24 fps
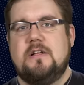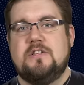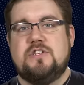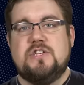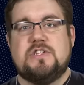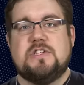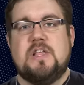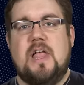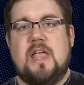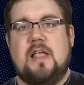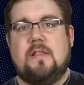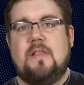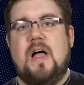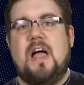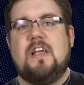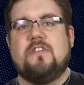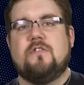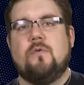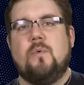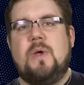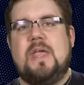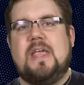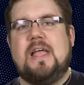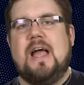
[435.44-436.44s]
Just like
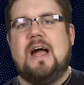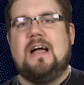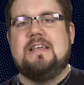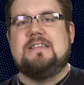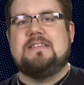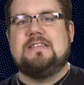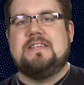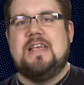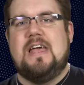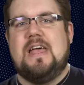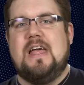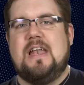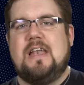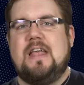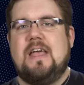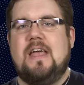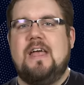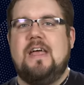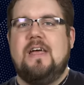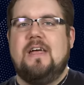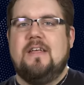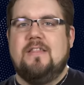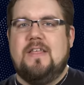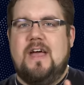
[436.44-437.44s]
last week, I said